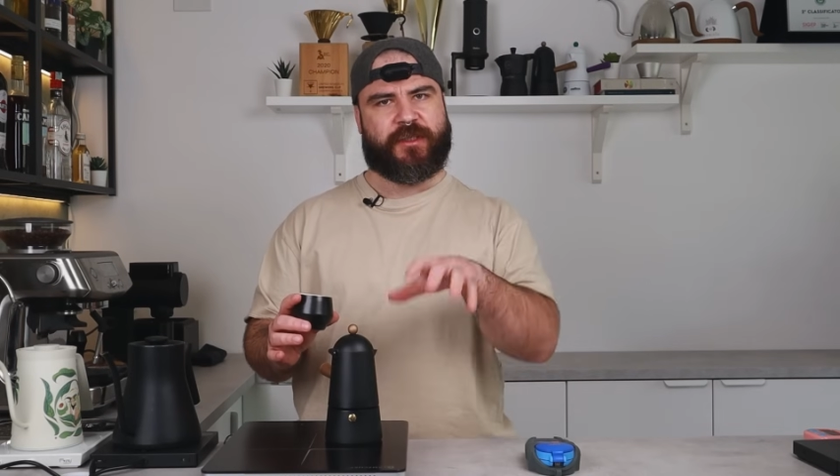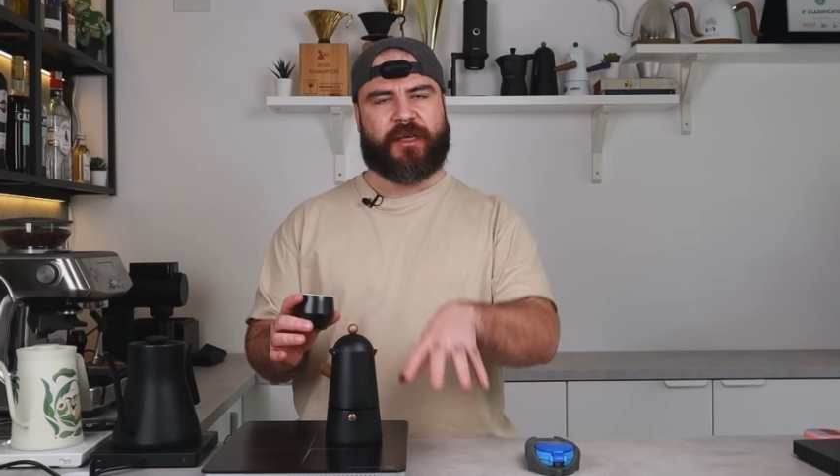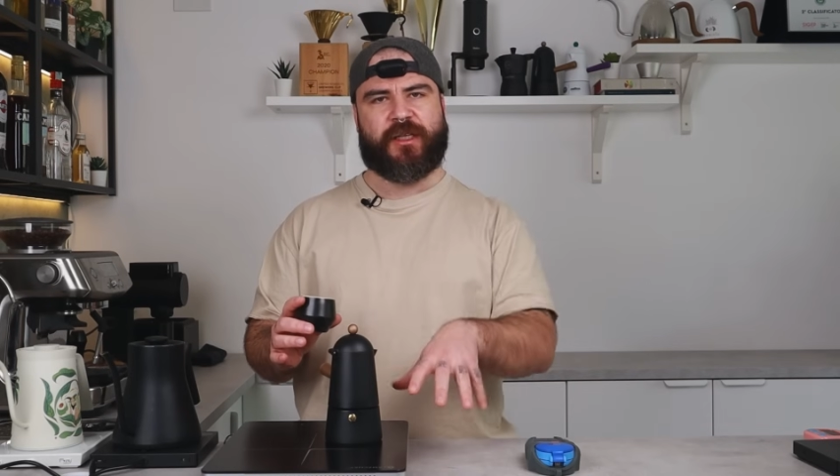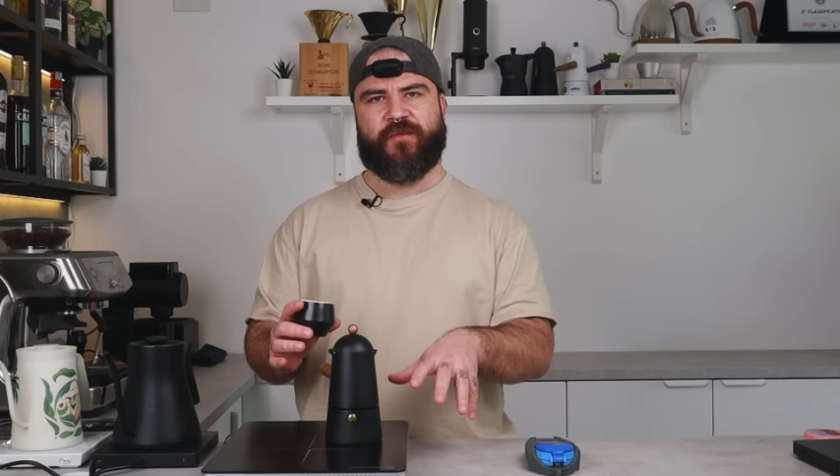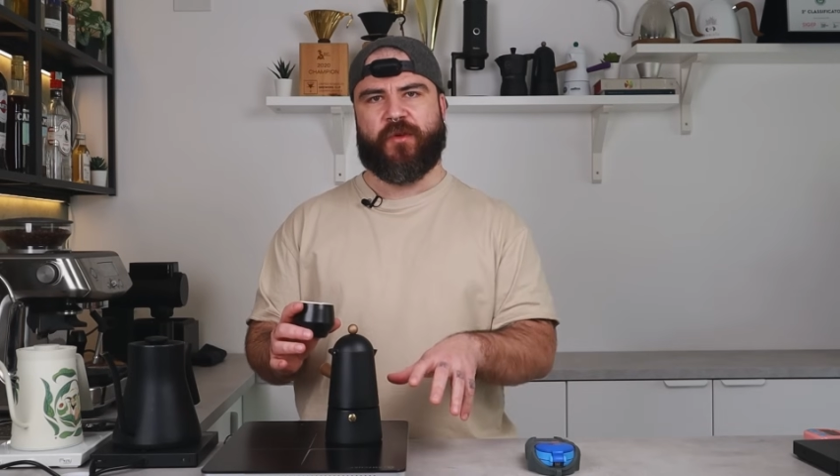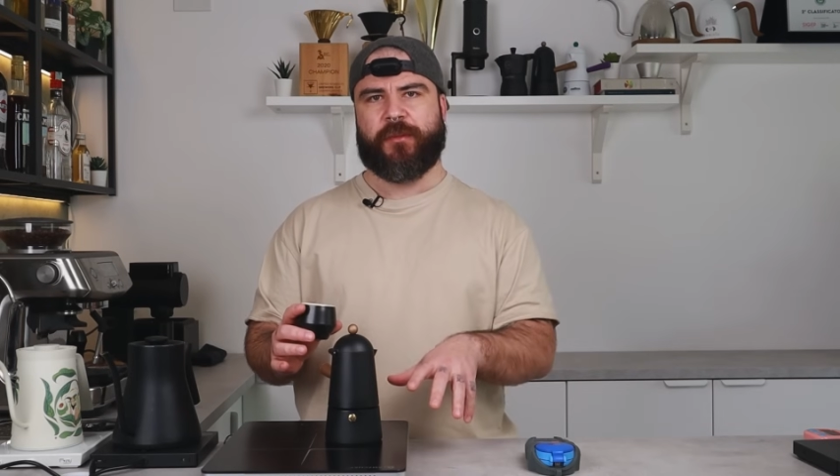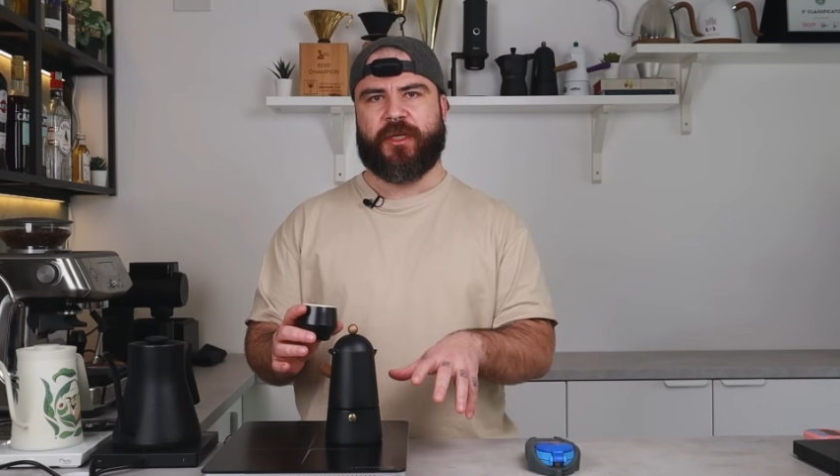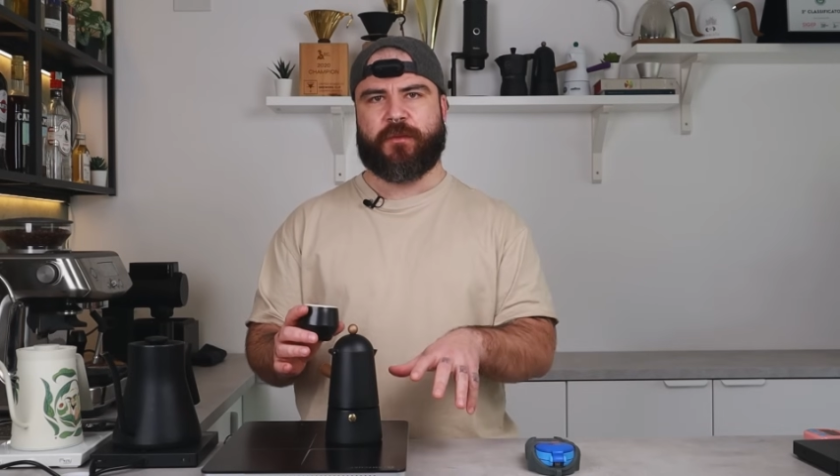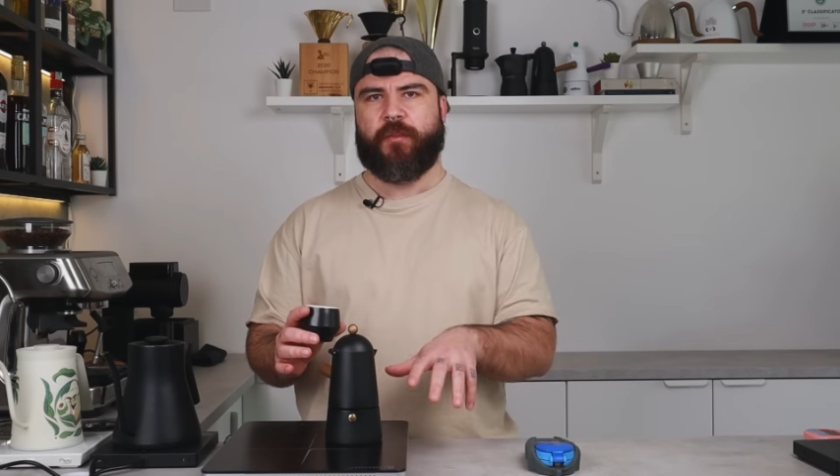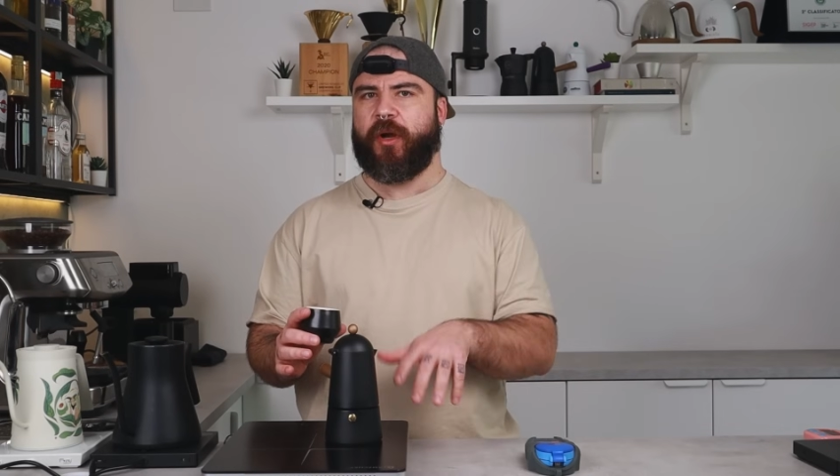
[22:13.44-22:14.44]
start it from
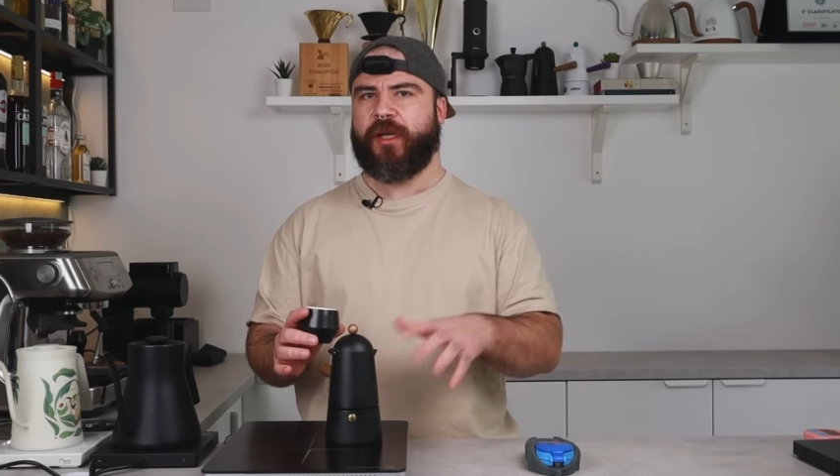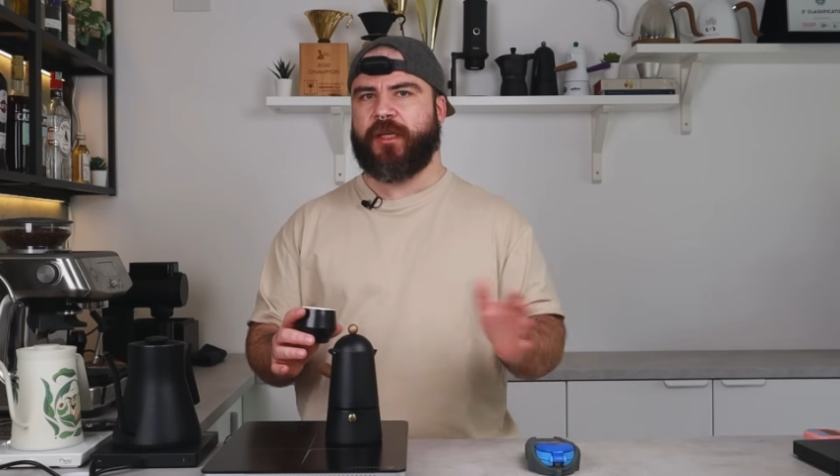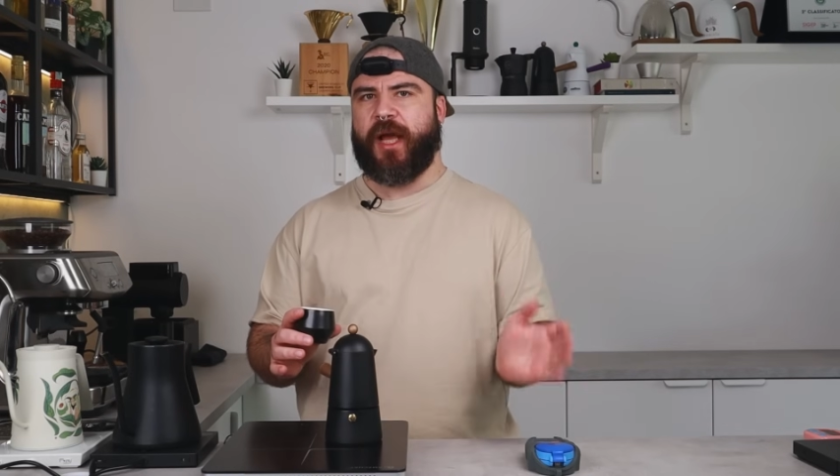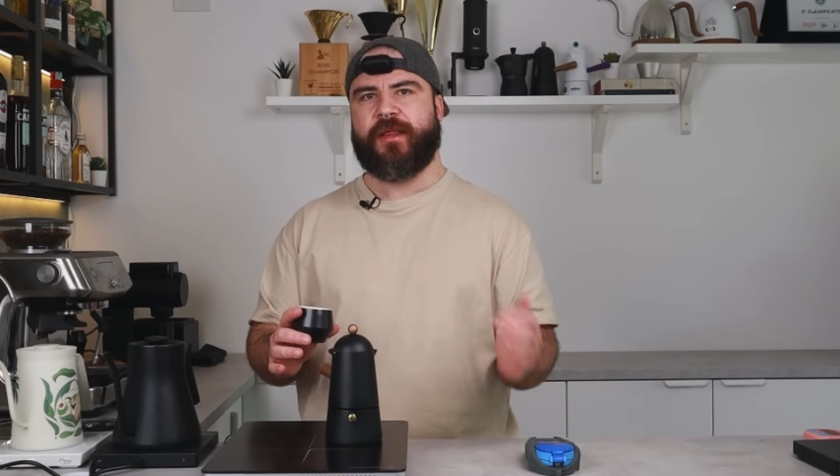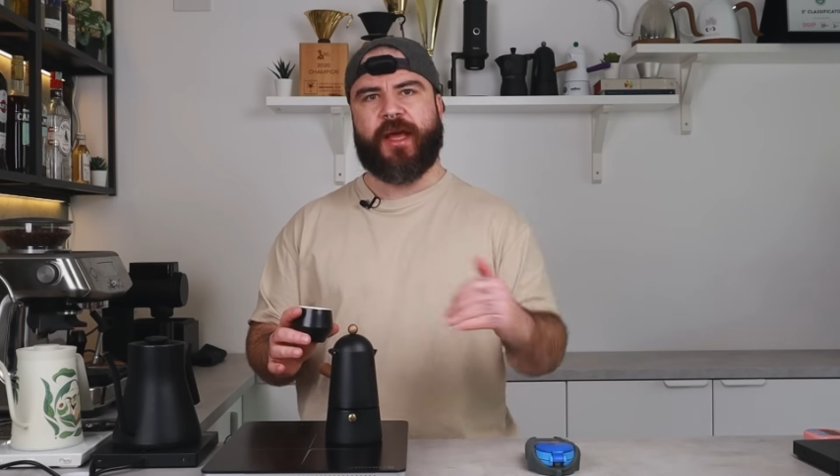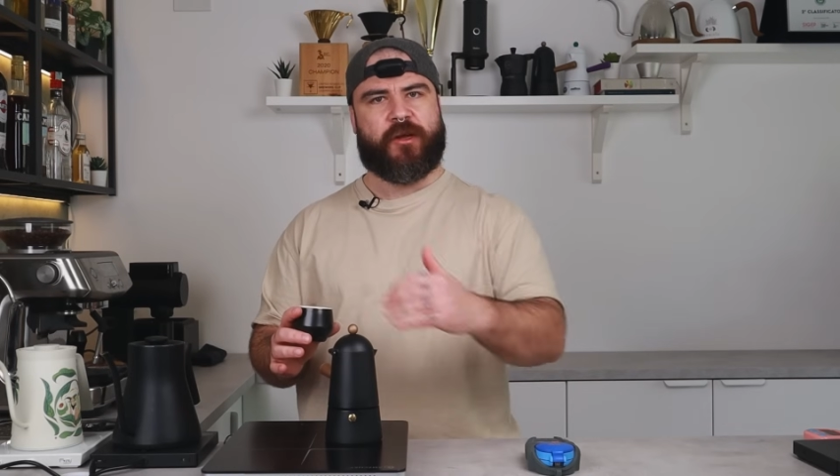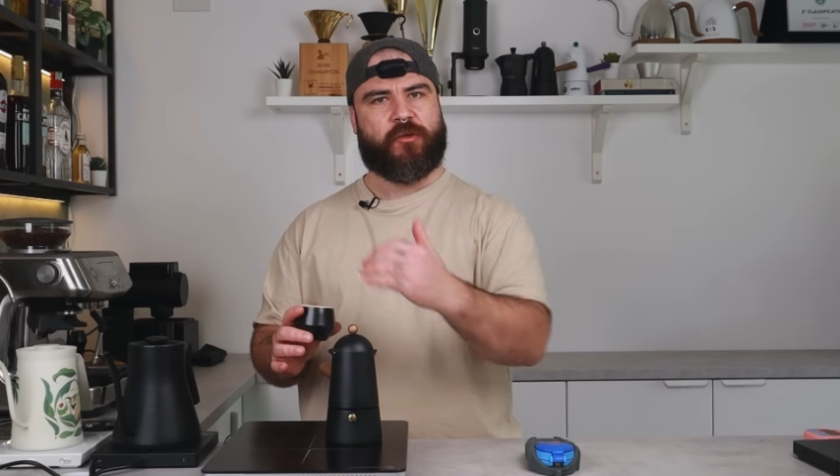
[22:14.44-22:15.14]
this point and then